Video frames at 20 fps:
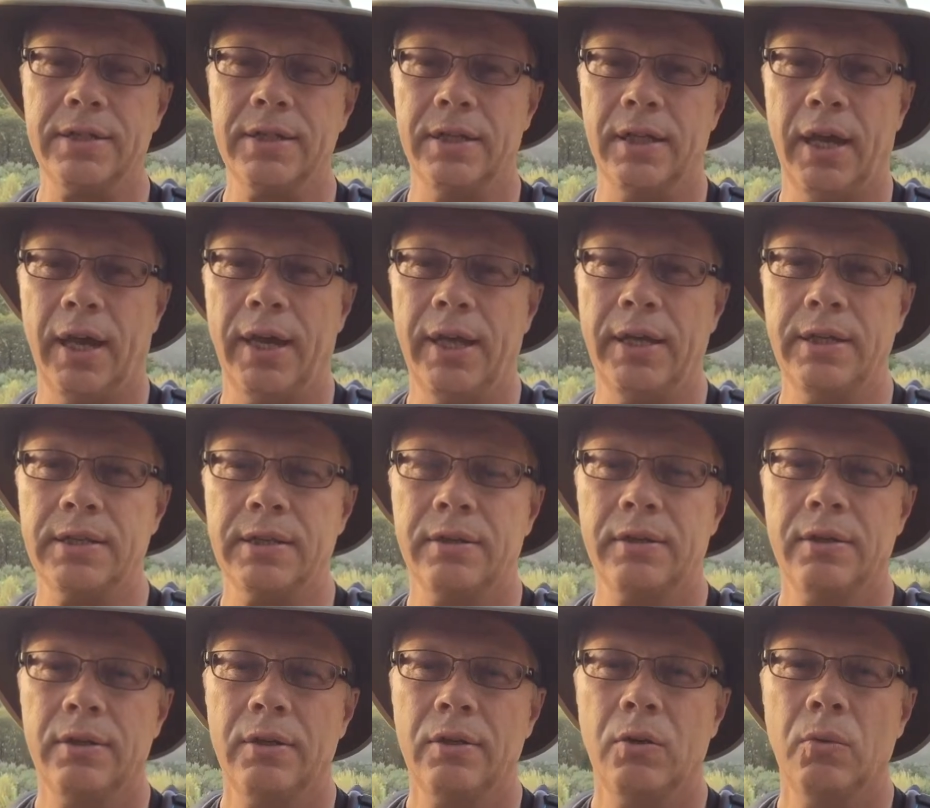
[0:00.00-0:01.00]
tonight
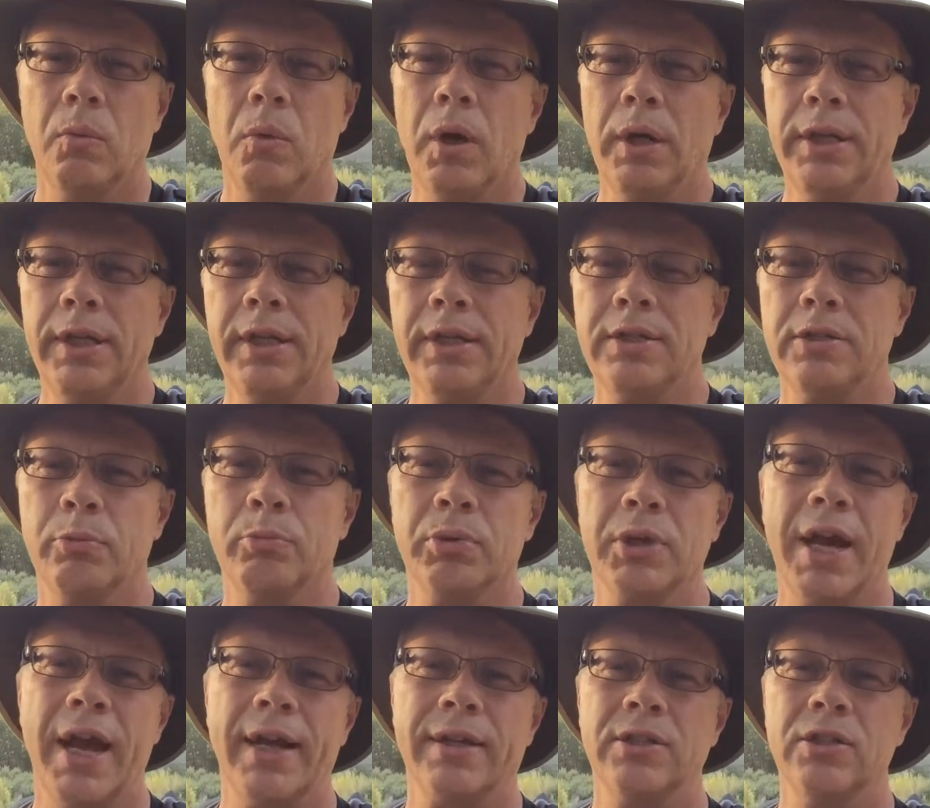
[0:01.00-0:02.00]
wanting to
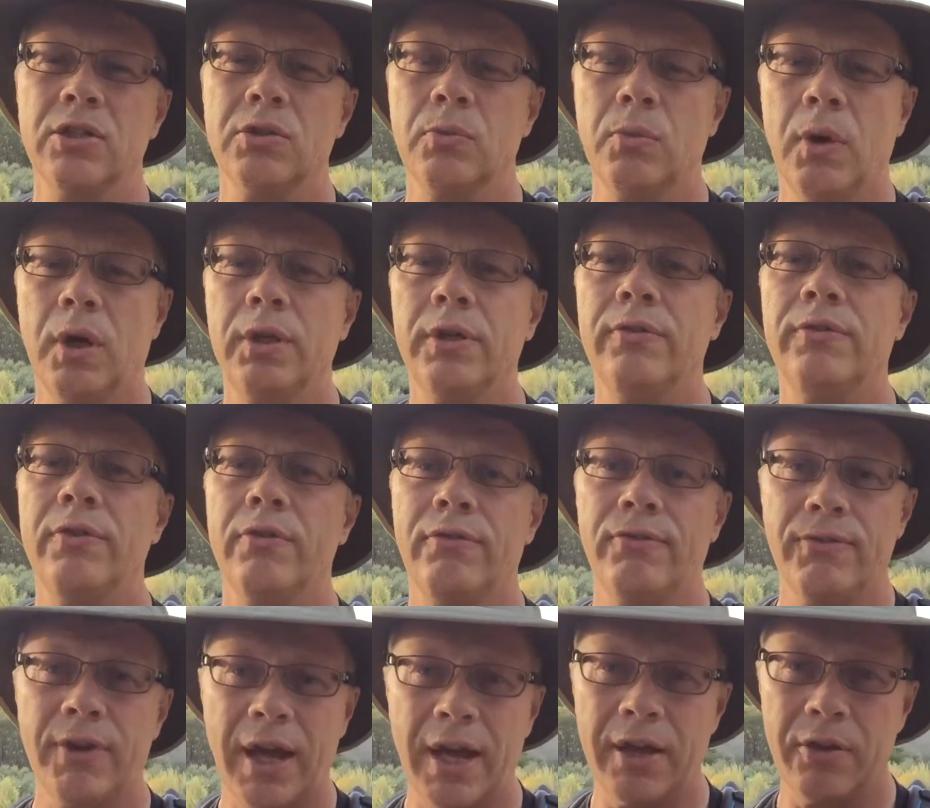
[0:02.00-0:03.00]
practice one of the
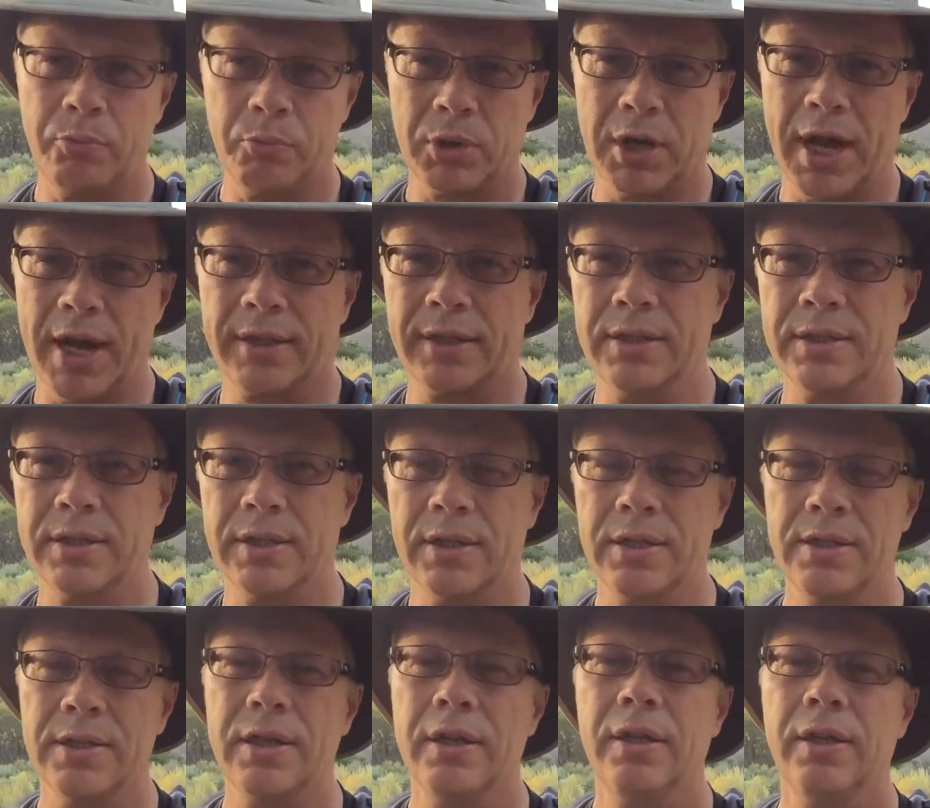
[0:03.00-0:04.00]
5
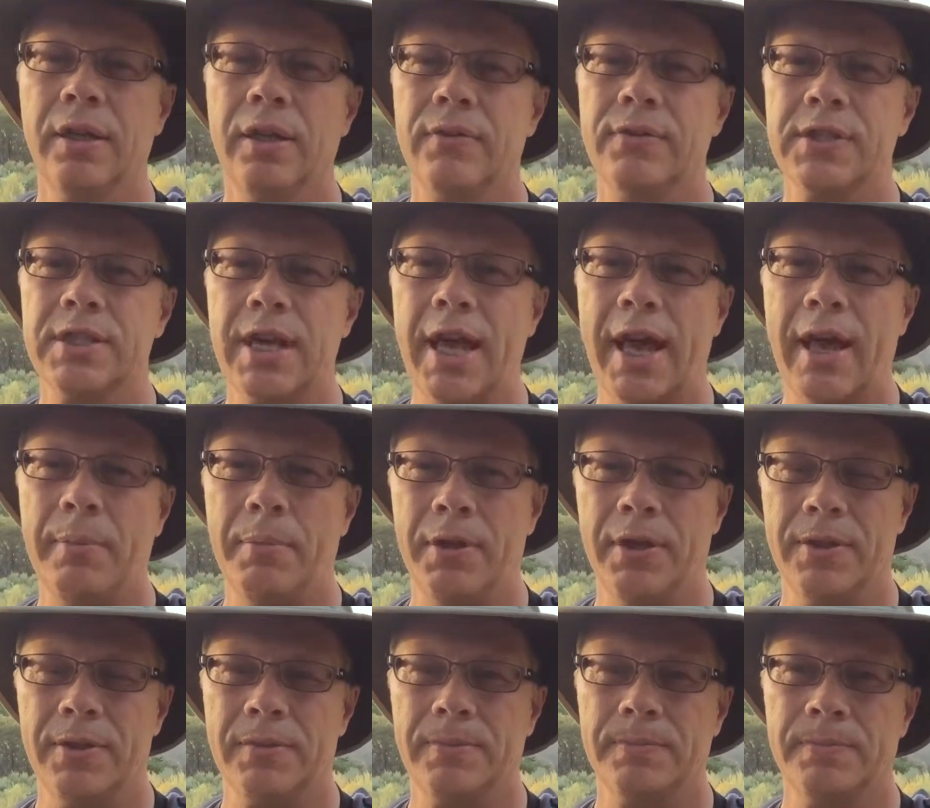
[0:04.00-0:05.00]
practices of Sabbath.